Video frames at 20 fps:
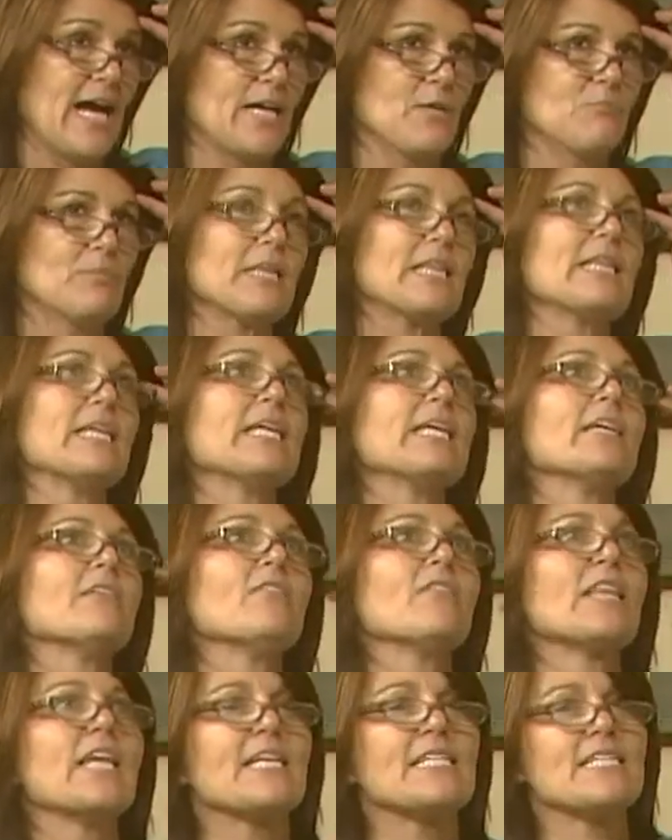I
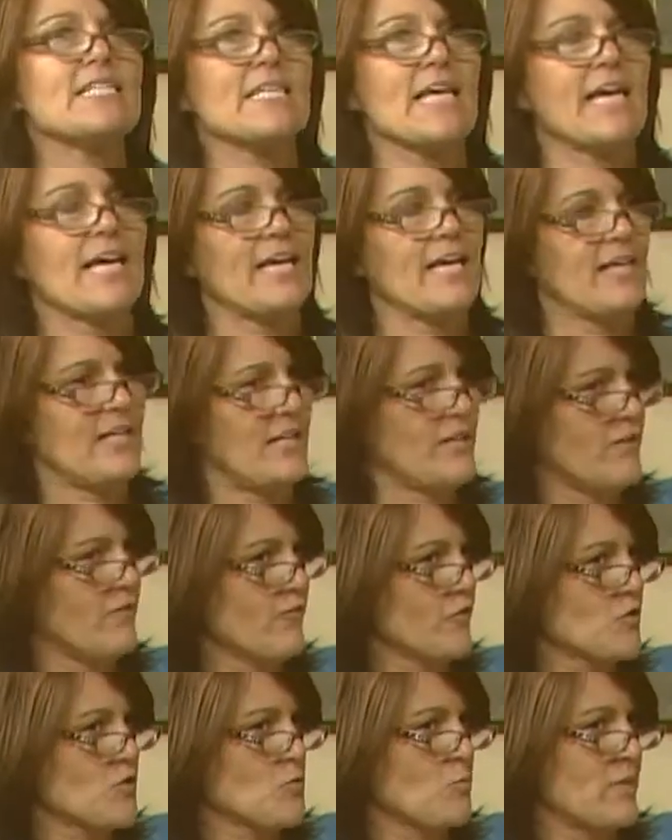believe they say the
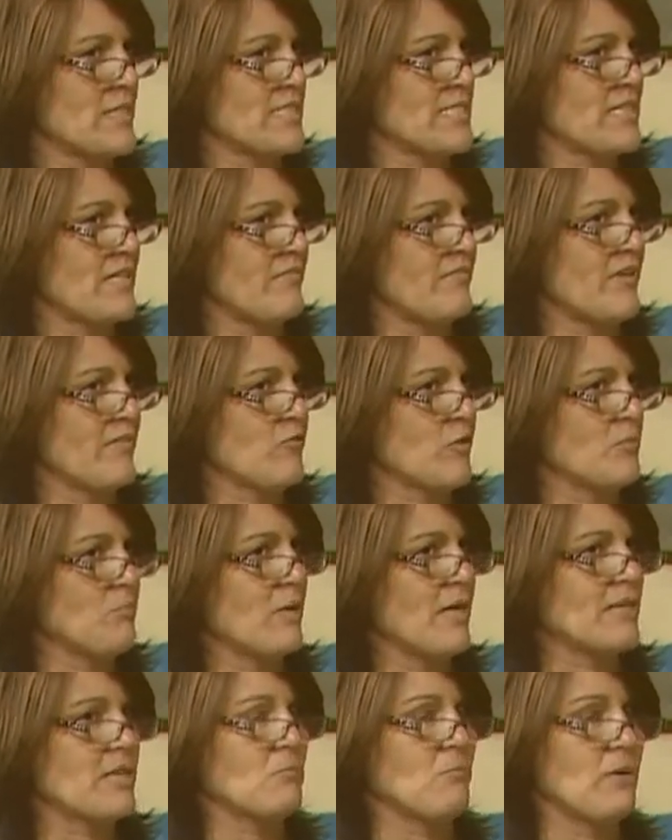first Wednesday of every
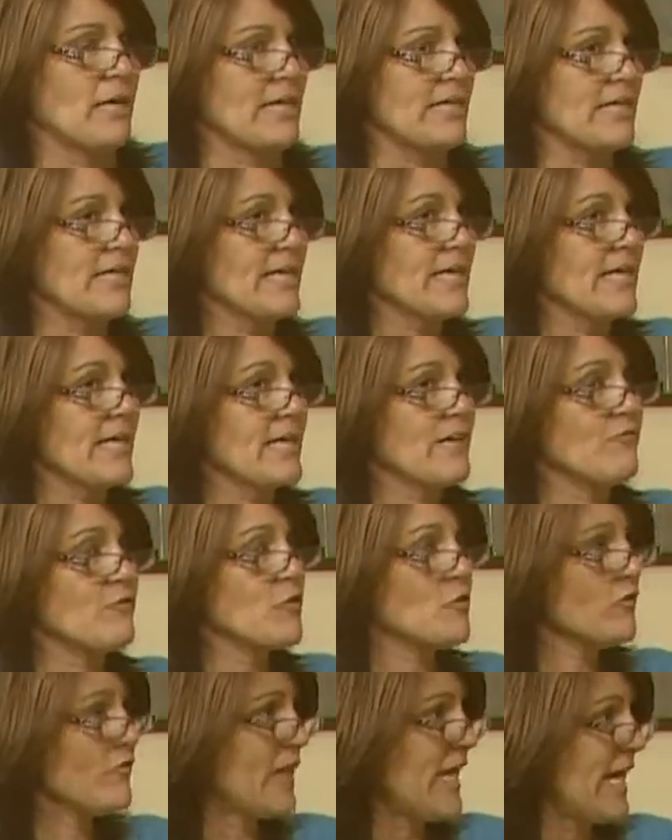month, but if
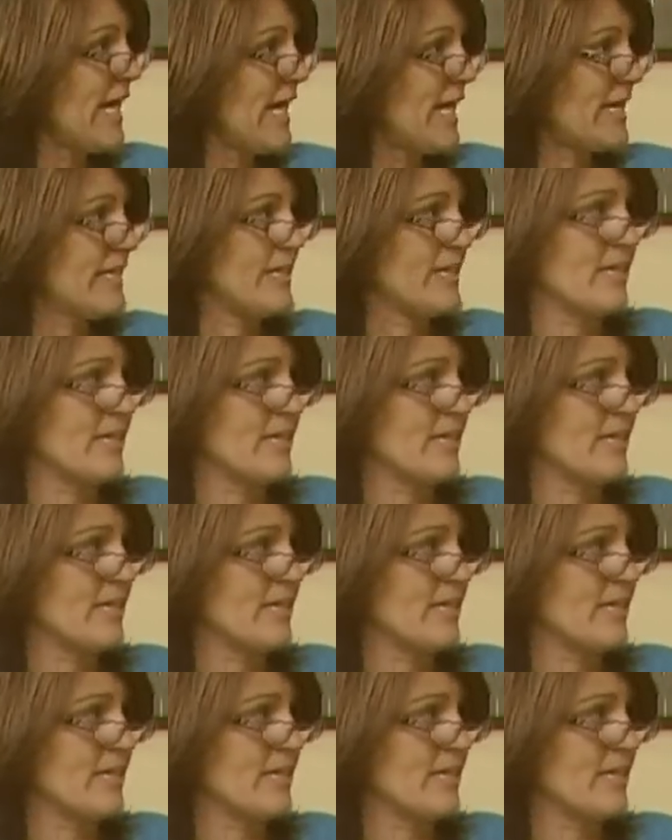you've had